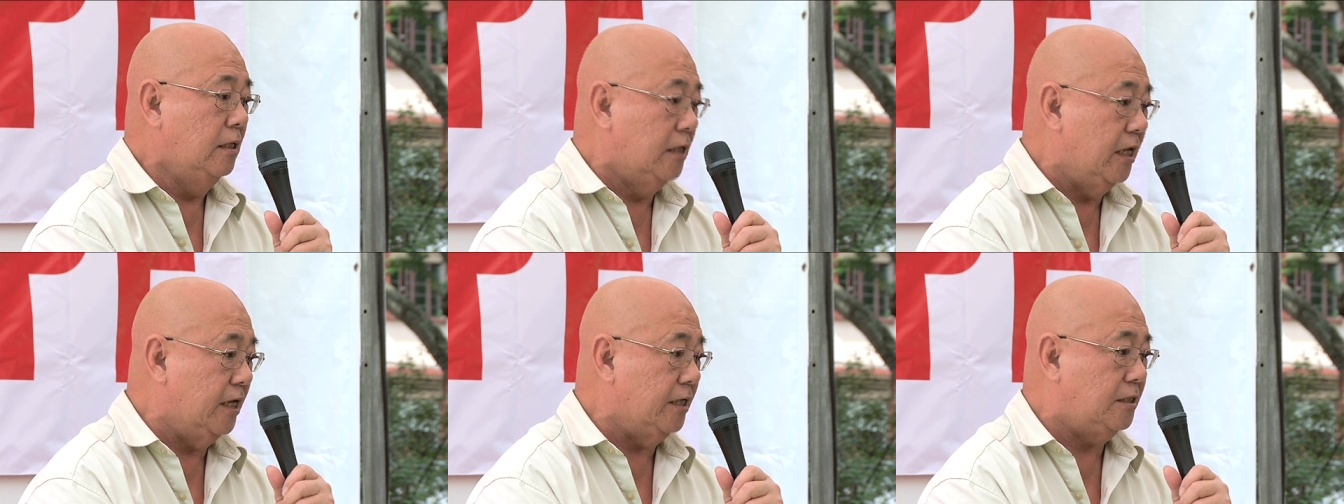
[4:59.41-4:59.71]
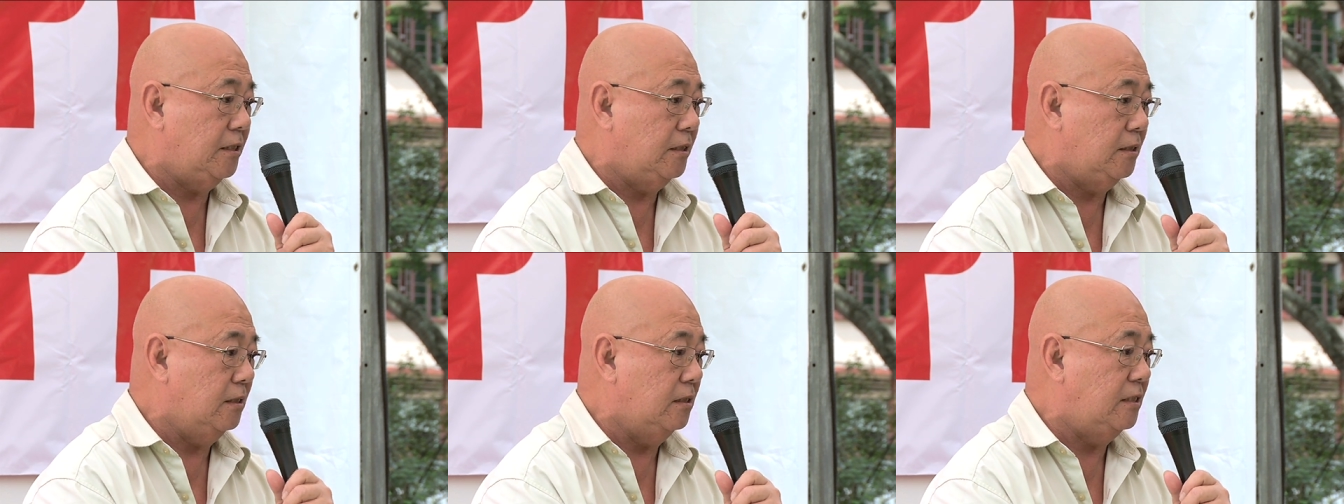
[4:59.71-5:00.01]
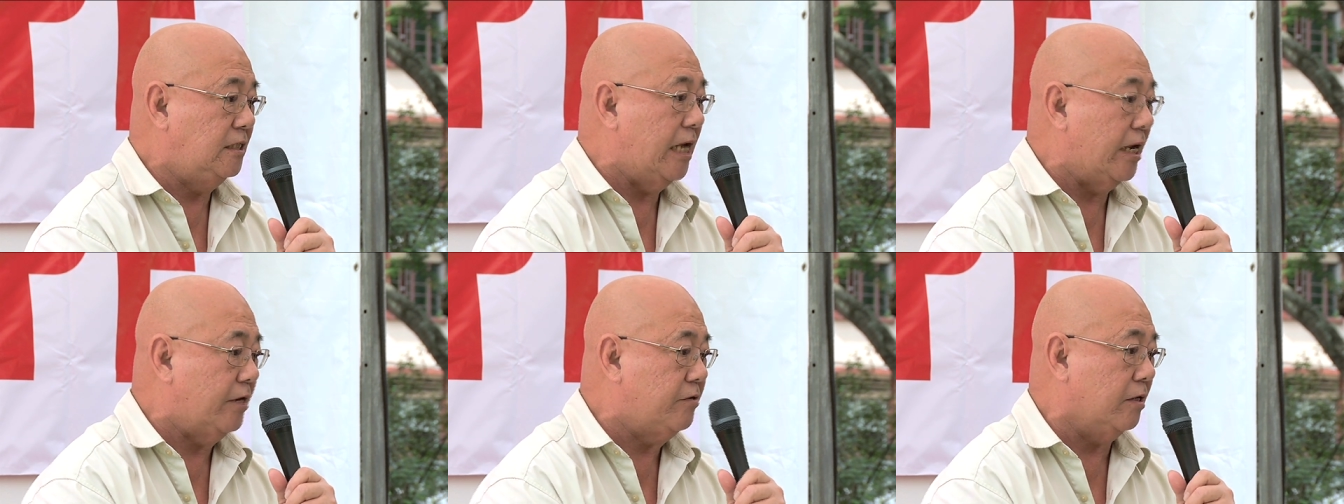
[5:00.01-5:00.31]
this
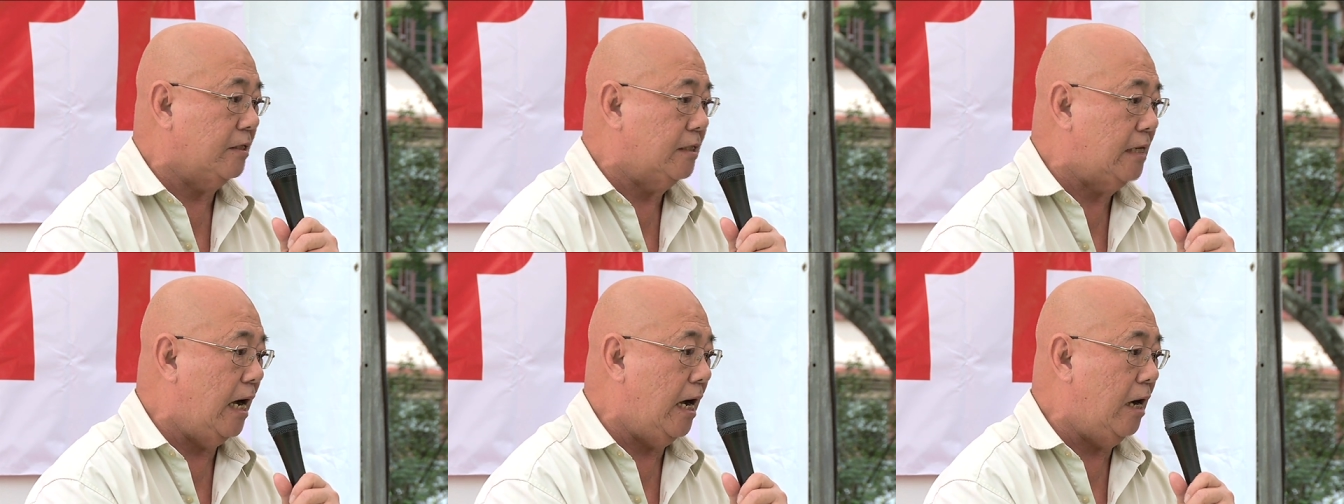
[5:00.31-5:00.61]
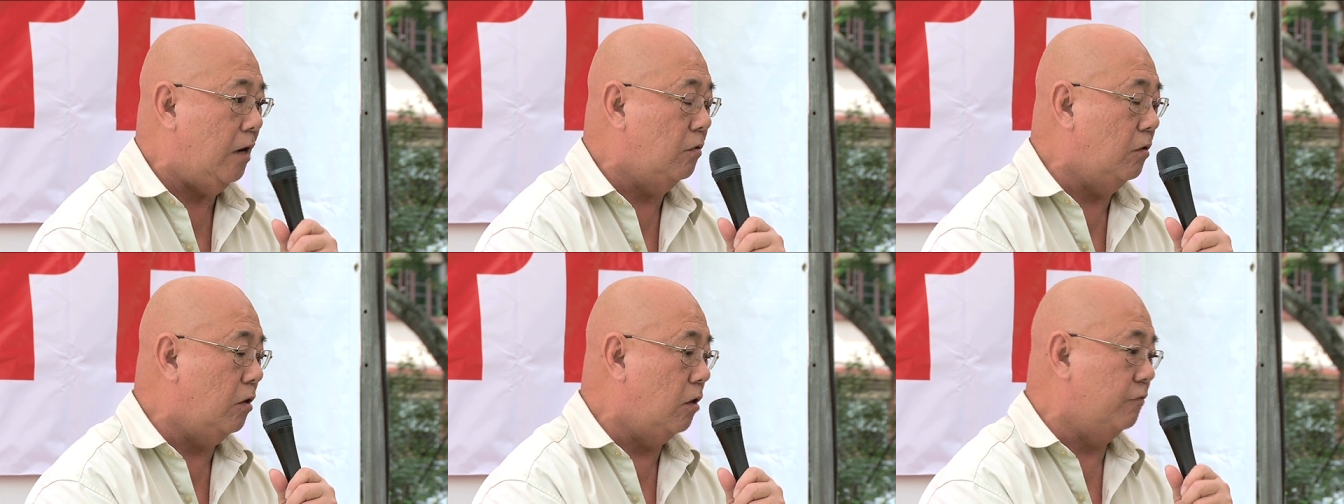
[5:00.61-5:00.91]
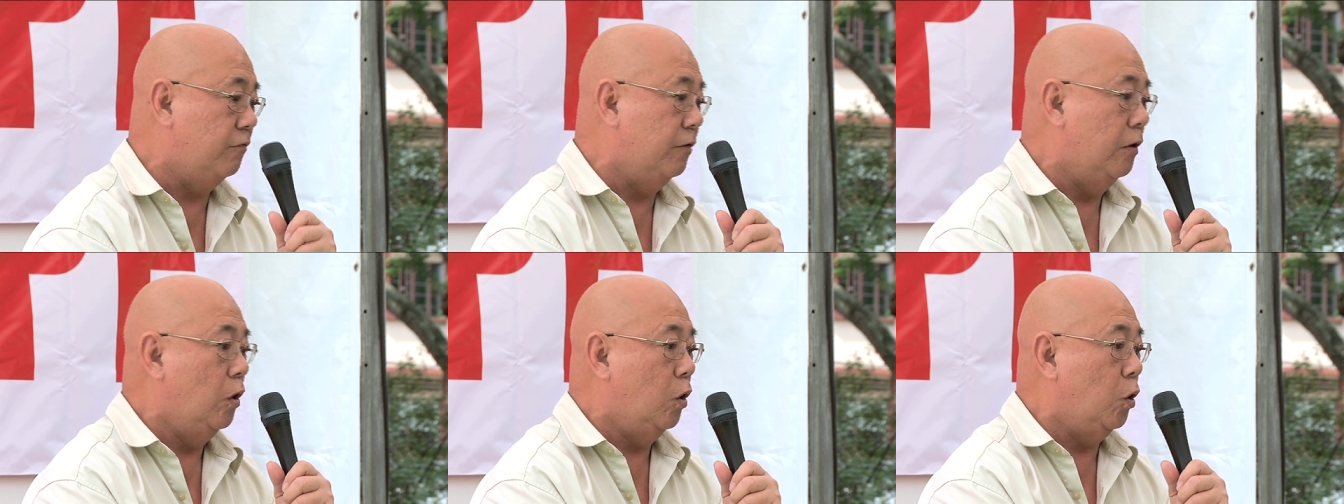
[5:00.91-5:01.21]
sacred cow
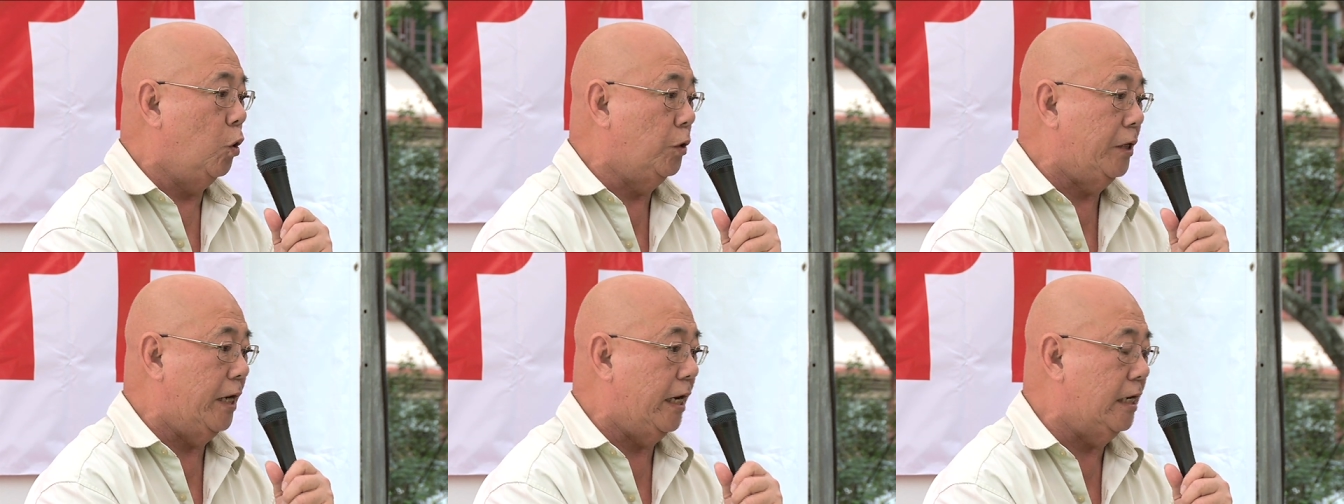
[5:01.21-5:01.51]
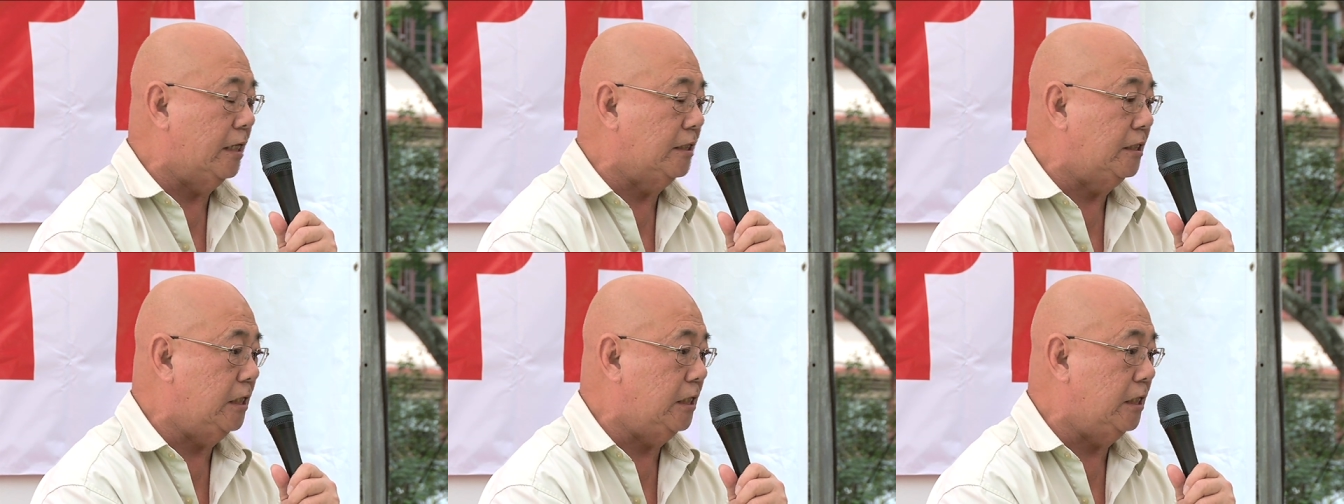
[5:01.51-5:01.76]
of owning a